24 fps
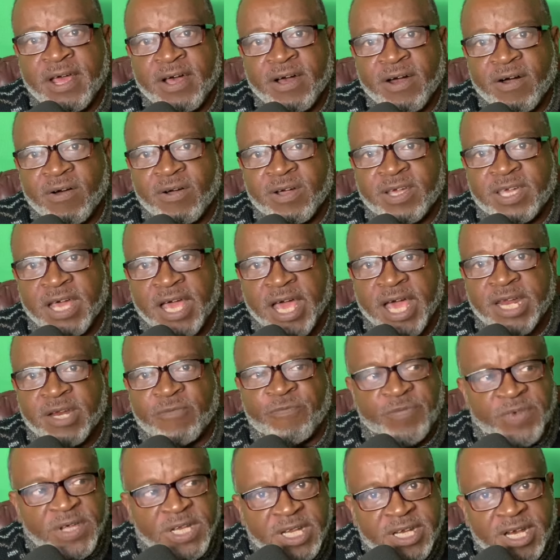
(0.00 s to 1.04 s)
okay? The
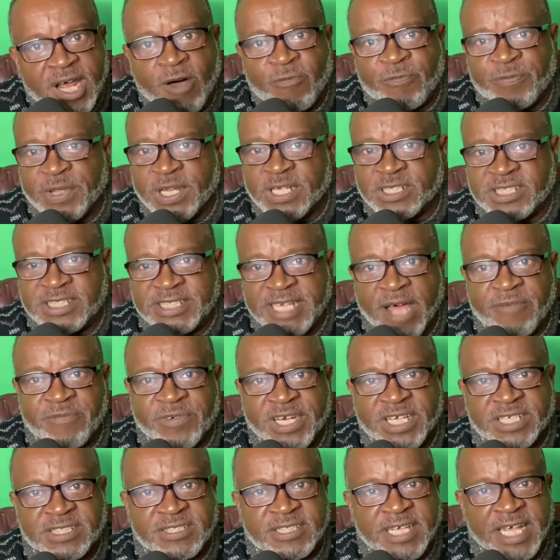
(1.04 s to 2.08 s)
Philadelphia
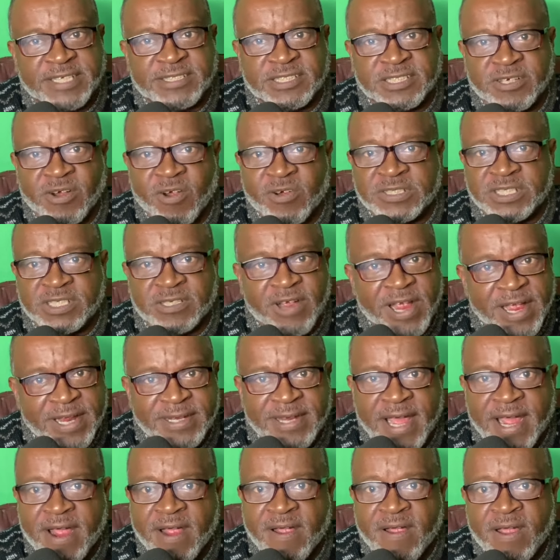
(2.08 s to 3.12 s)
76ers are in
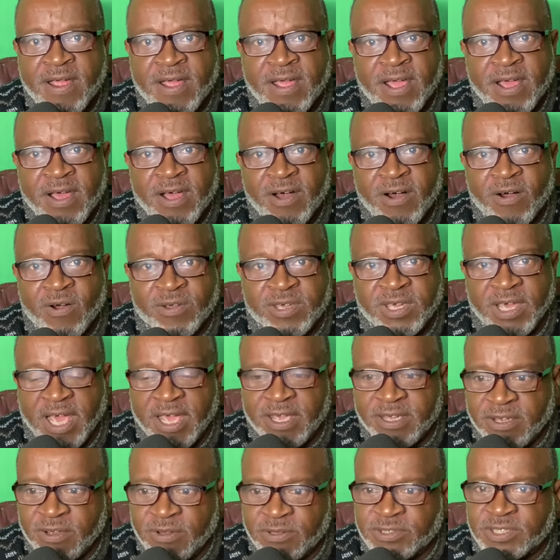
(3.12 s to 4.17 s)
there, okay?
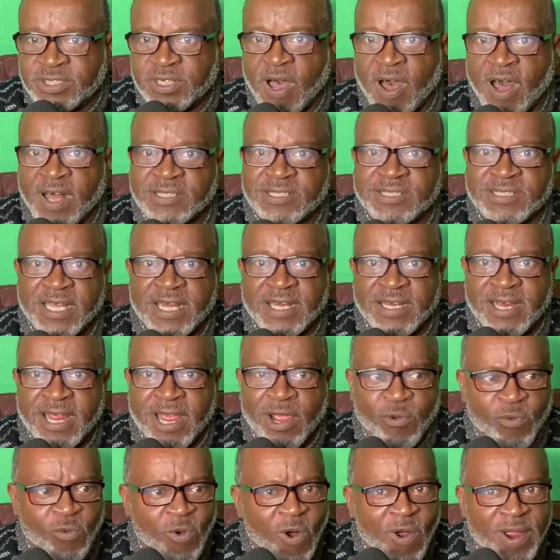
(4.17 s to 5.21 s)
Utah's in
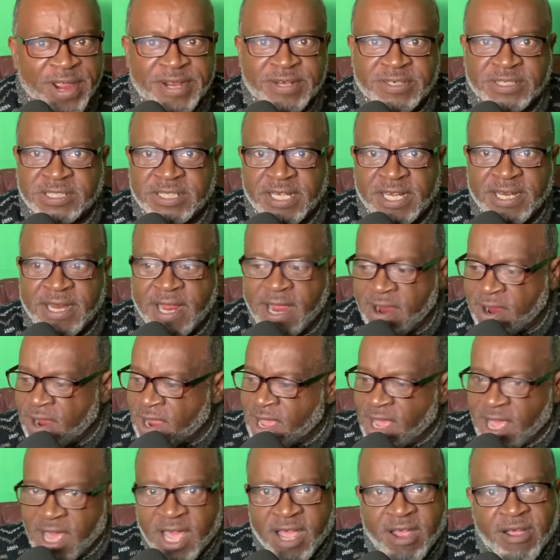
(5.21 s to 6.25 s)
there, Warriors in there.
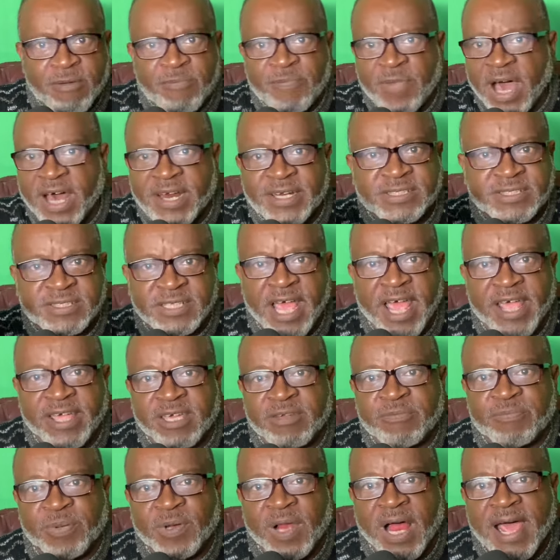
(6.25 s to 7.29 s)
Everybody's
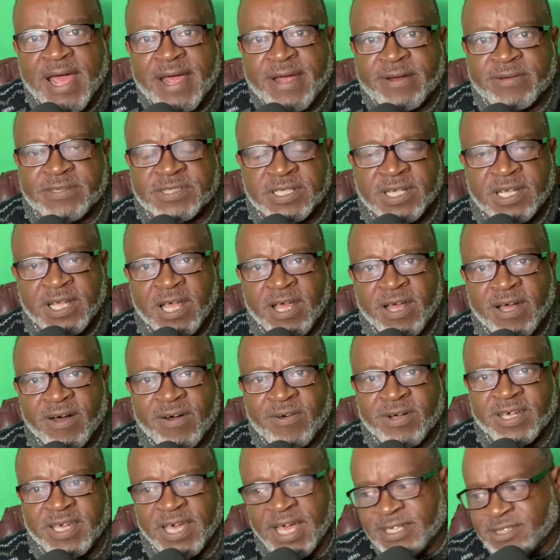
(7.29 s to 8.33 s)
taking players,
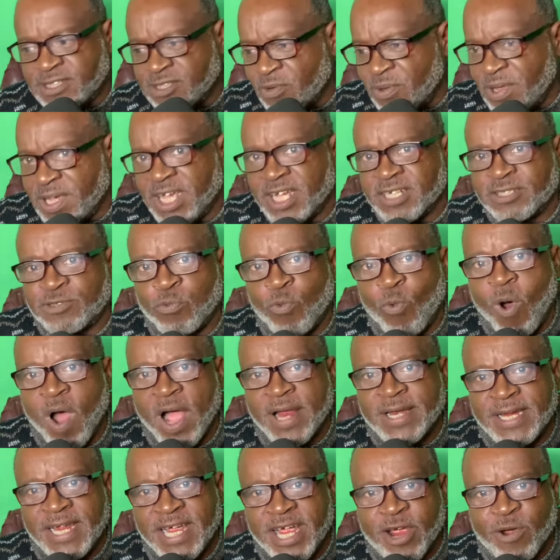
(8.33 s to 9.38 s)
okay? So he gets
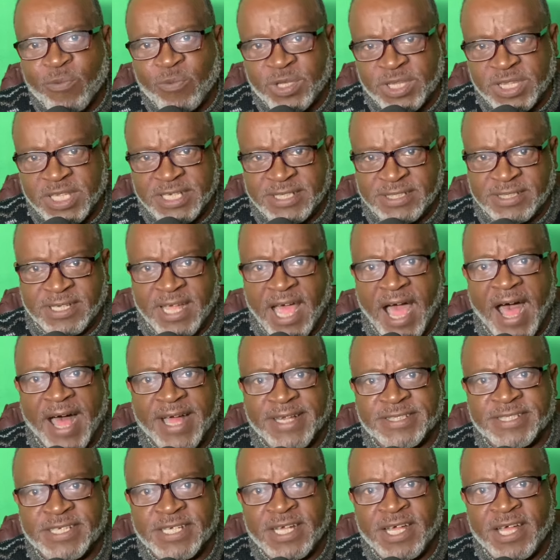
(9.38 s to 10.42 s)
1 year with these
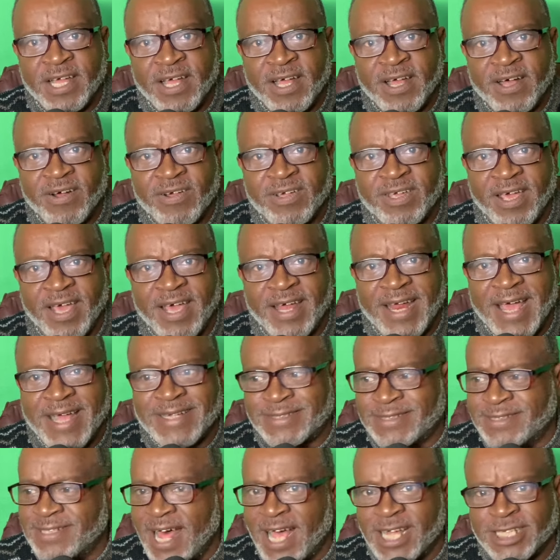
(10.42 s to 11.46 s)
guys, okay?
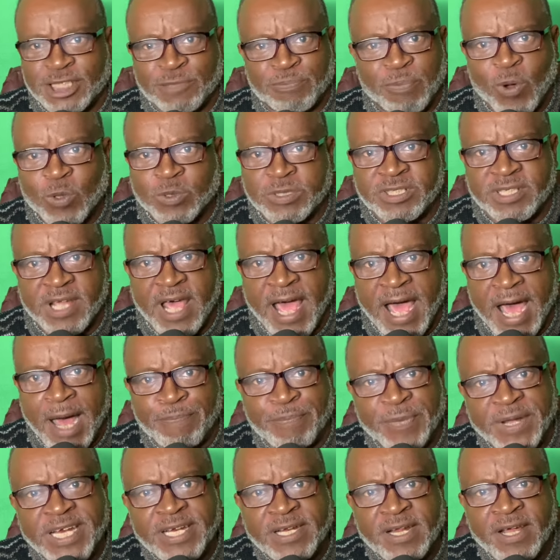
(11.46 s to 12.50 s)
That's not supposed to
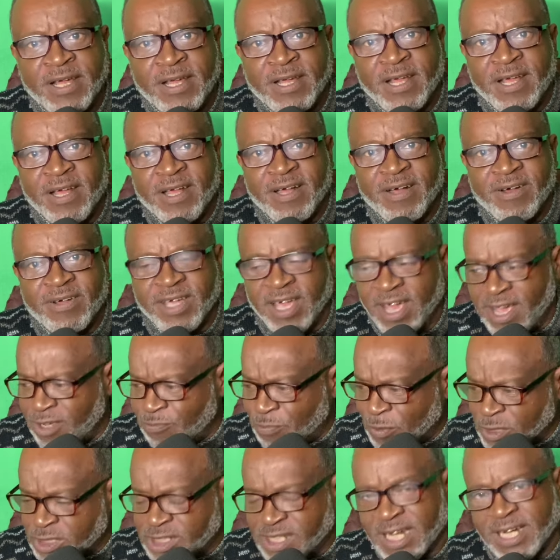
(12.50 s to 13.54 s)
happen, okay? He's
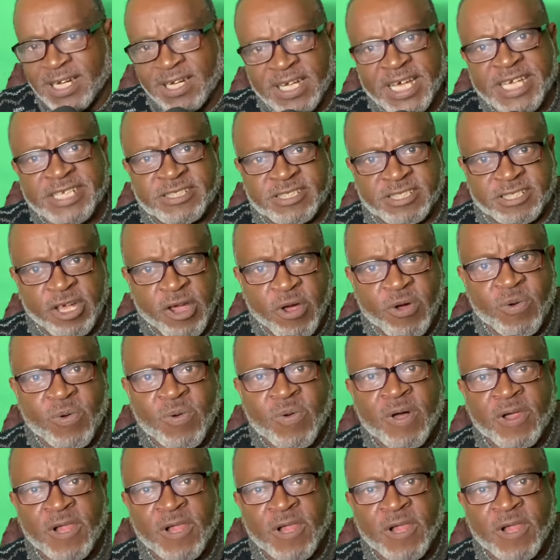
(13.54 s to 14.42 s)
supposed to get at least two,